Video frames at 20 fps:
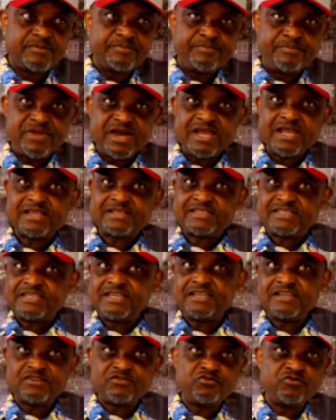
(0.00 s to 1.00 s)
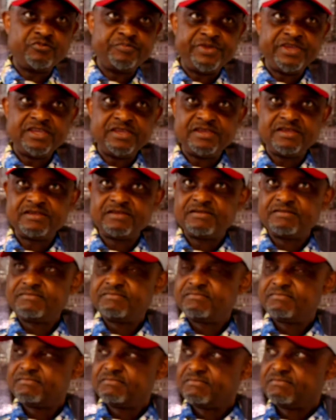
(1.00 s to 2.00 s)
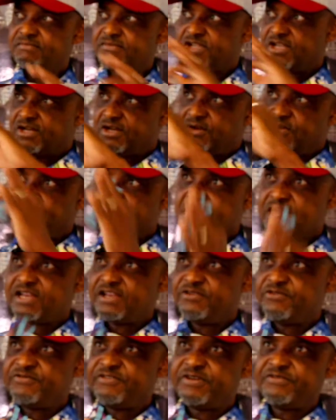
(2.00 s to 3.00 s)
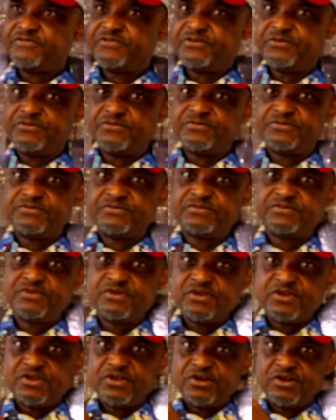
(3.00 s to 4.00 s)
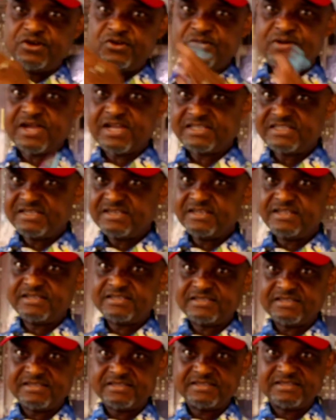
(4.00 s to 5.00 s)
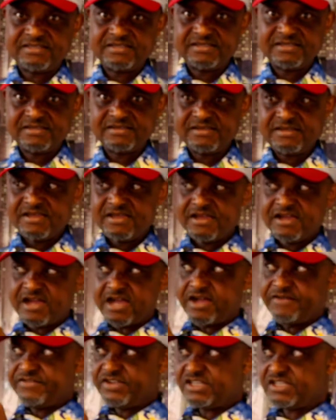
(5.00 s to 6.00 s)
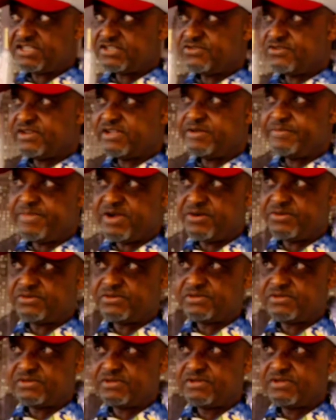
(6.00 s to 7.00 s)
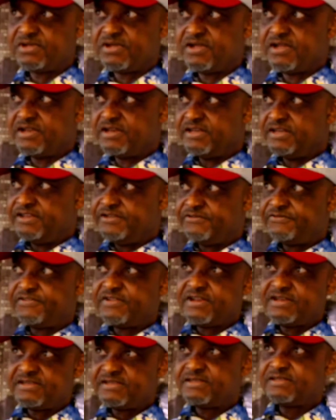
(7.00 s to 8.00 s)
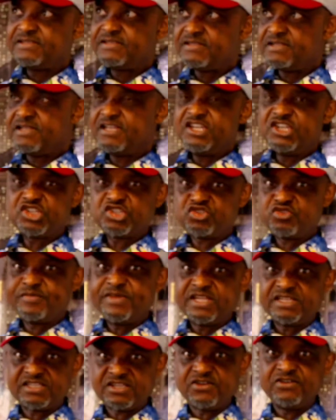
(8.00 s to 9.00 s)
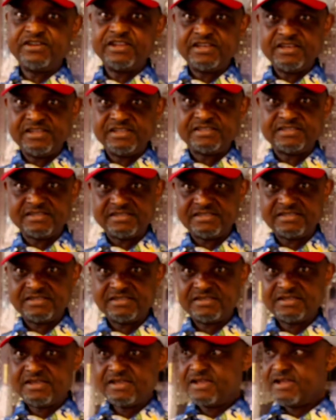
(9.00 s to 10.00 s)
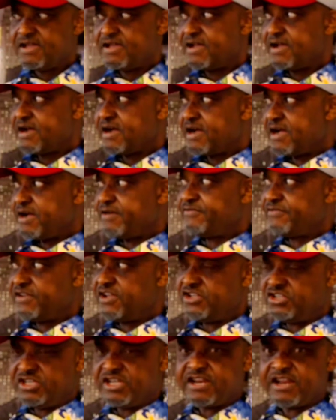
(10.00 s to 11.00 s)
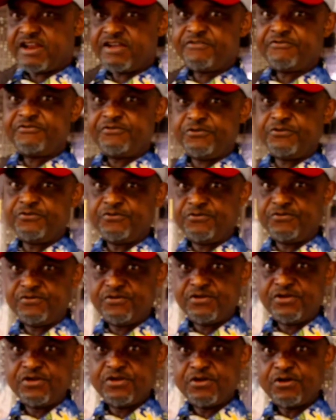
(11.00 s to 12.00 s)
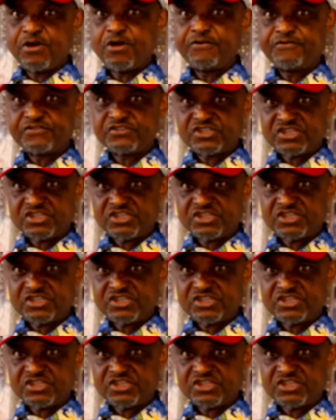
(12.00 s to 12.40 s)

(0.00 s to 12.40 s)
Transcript: My take will be, look at the overview, look at indices, have a study about different instruments on indices, have a general view of